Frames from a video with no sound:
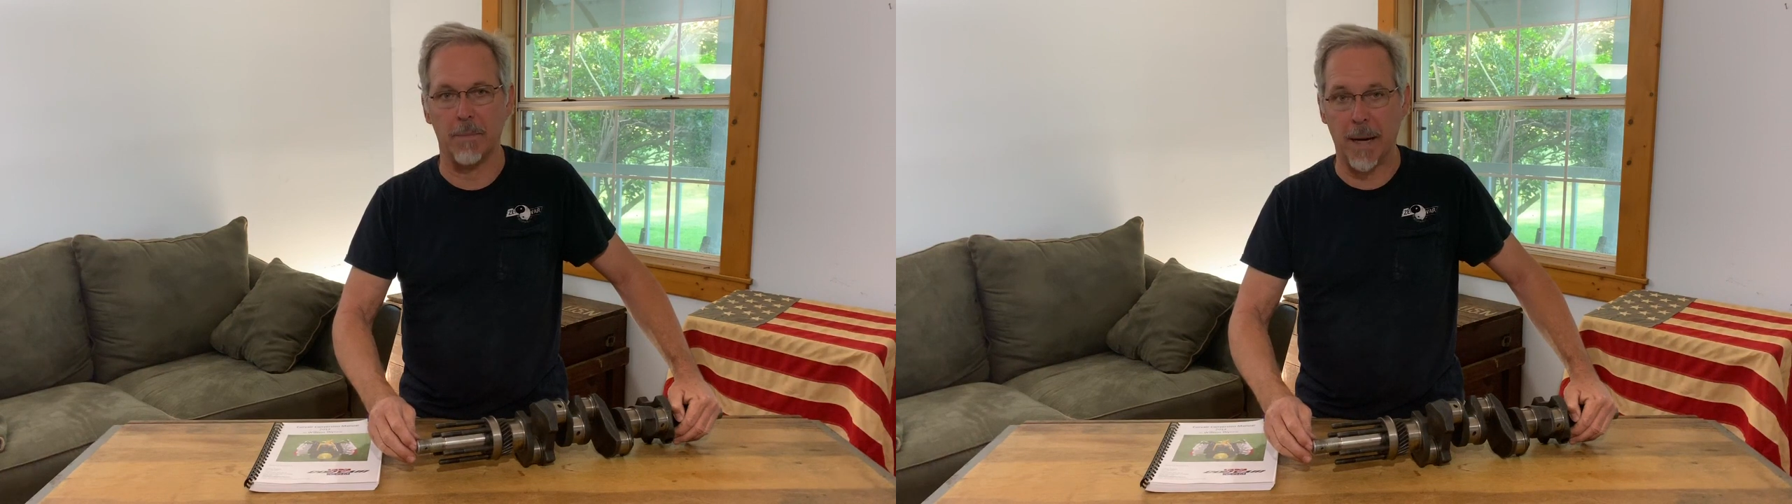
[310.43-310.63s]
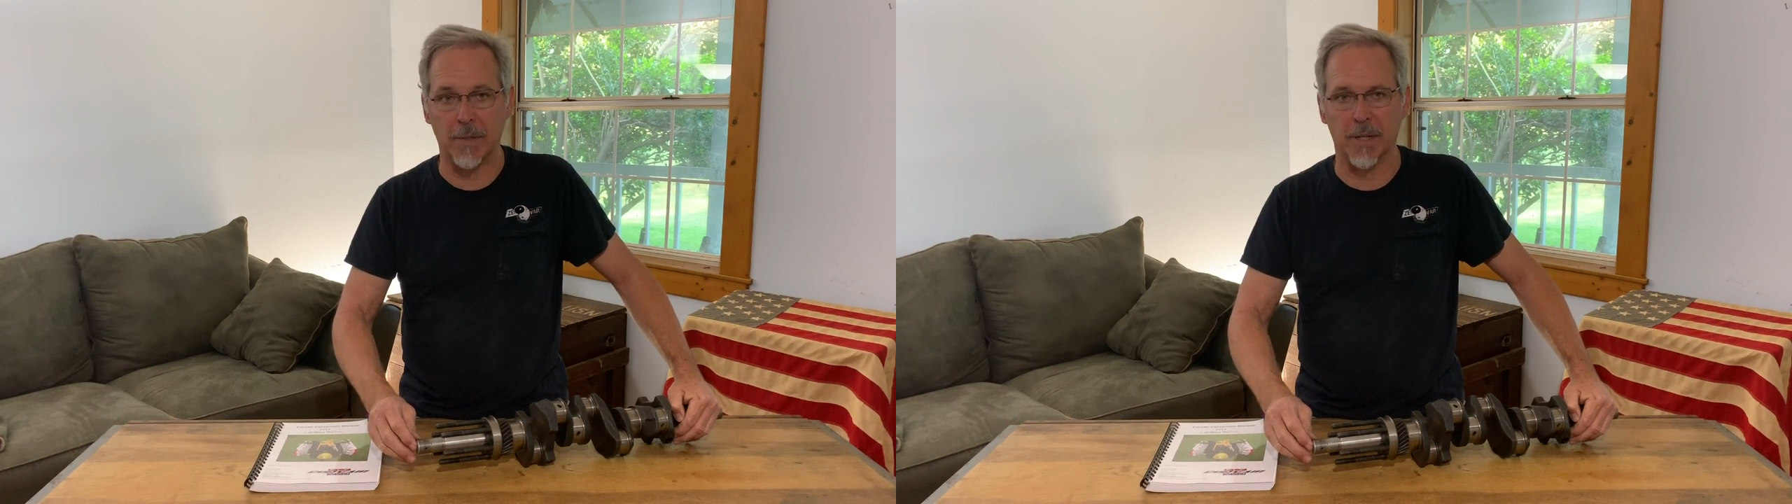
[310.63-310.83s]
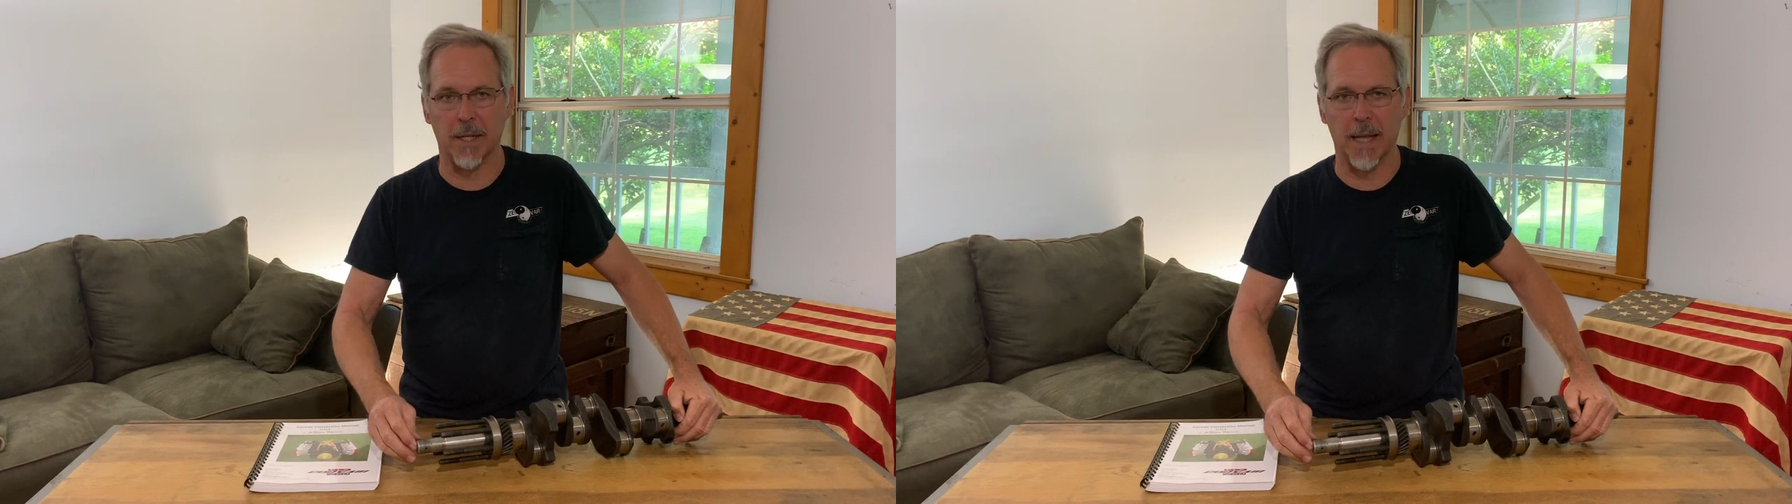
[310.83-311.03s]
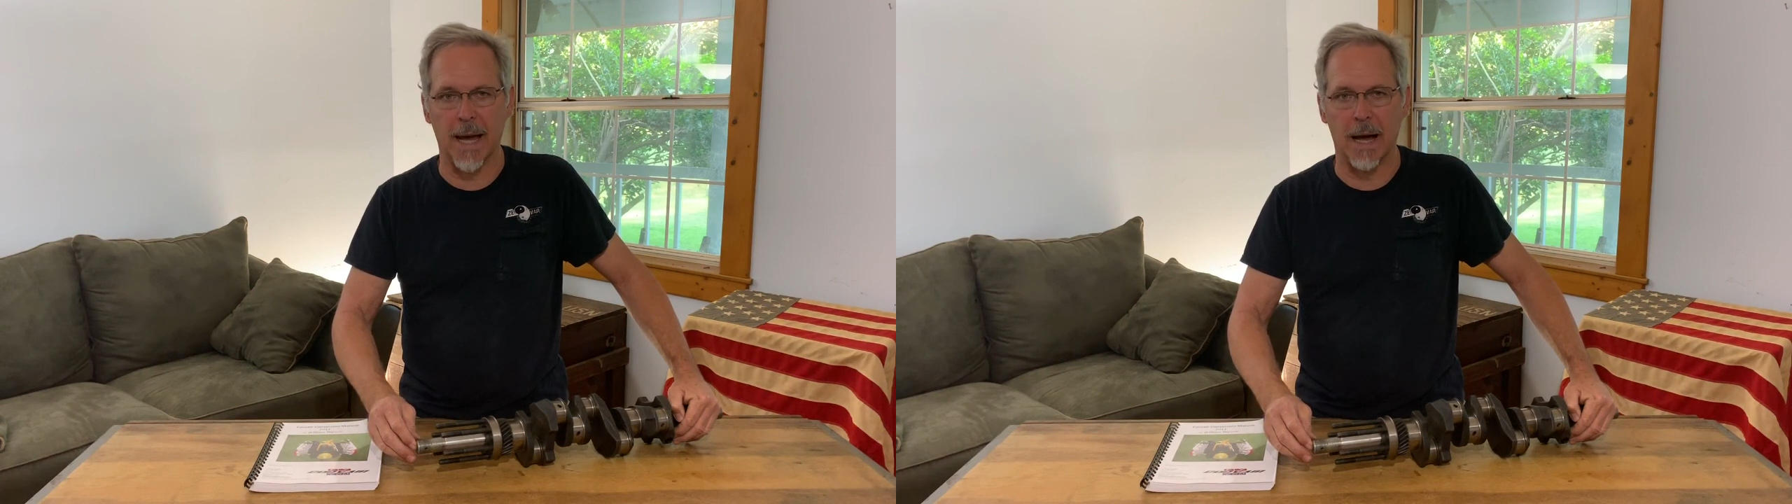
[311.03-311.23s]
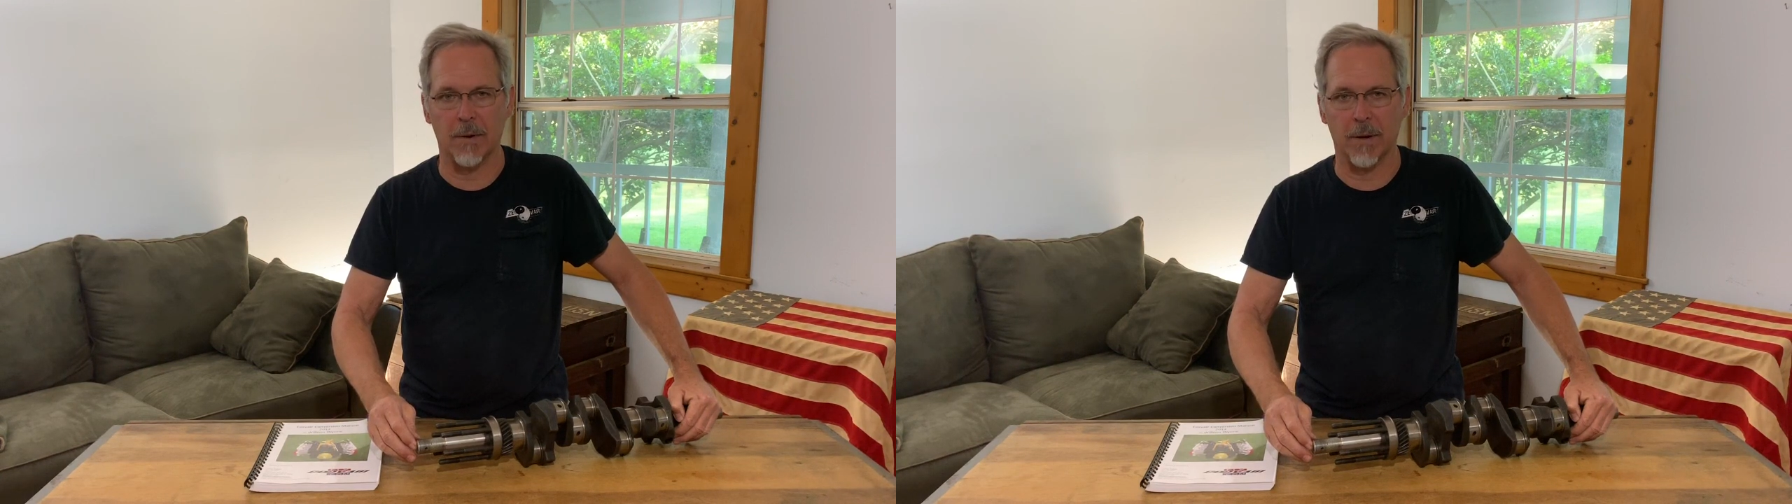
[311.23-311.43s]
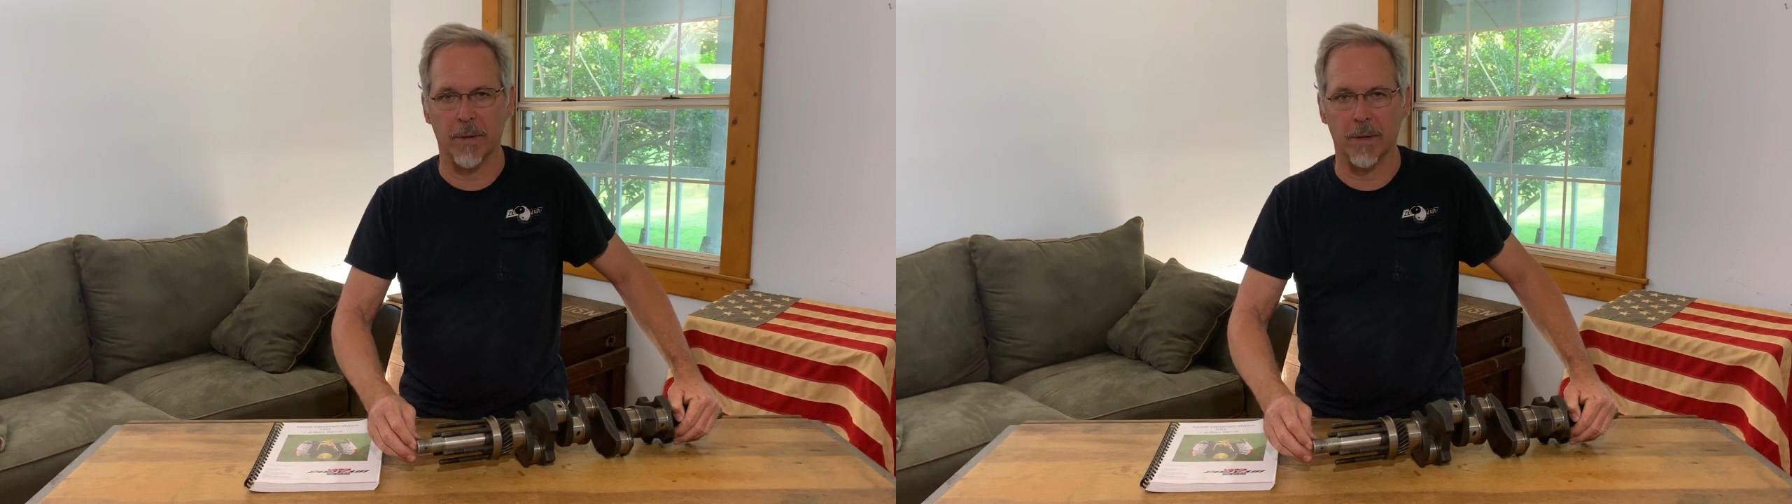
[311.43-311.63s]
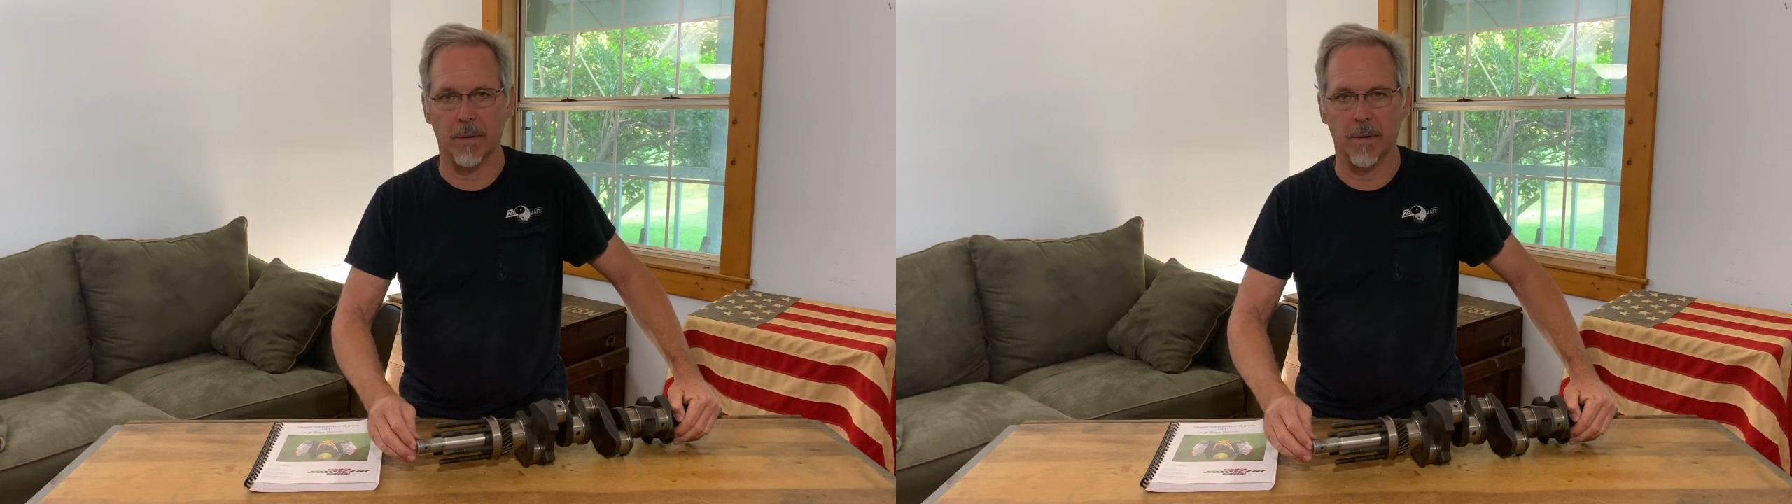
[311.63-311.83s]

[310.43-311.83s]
basic layout of it.